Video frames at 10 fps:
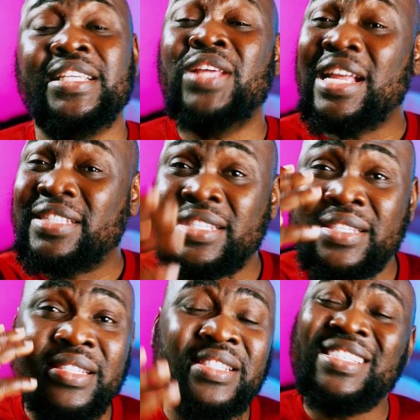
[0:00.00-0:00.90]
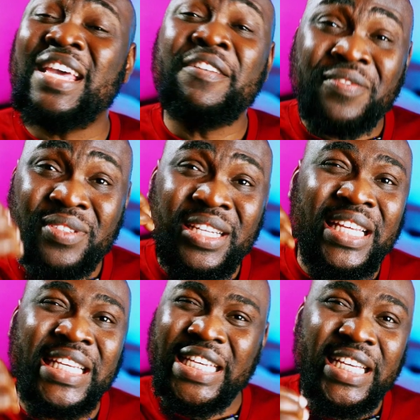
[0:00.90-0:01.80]
That's 7
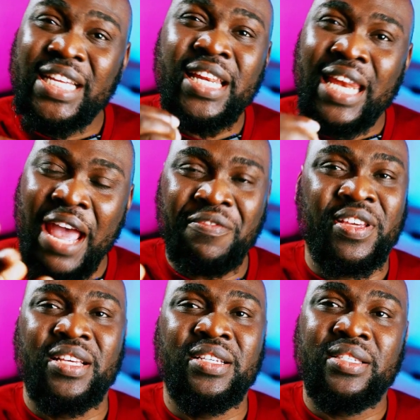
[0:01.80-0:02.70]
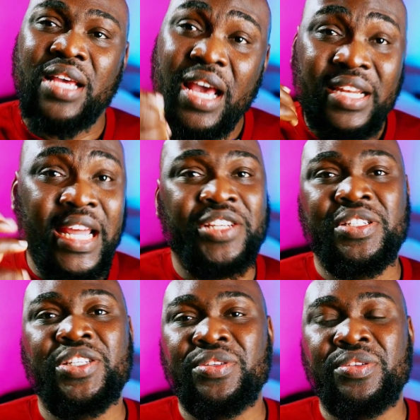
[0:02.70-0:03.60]
key life keys that you
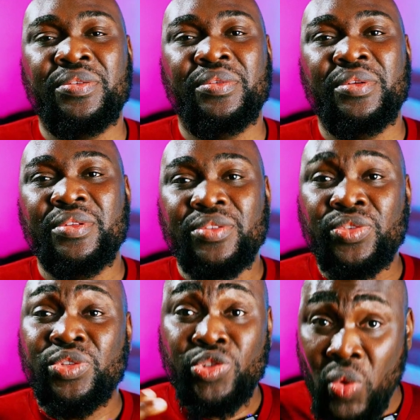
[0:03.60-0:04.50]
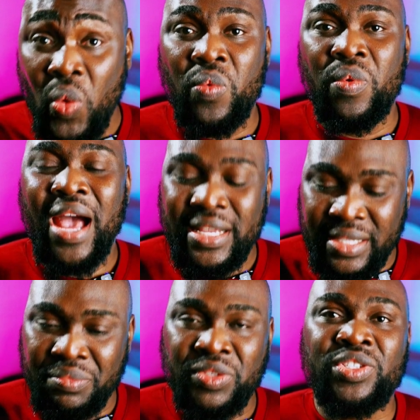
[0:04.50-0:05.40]
need to know as a
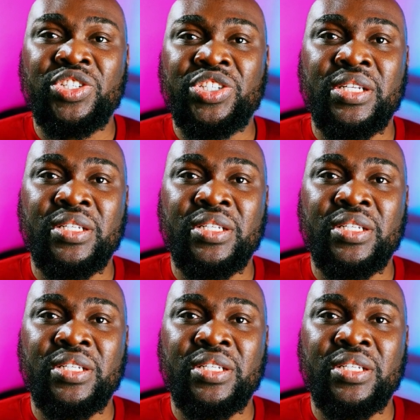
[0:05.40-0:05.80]
musician.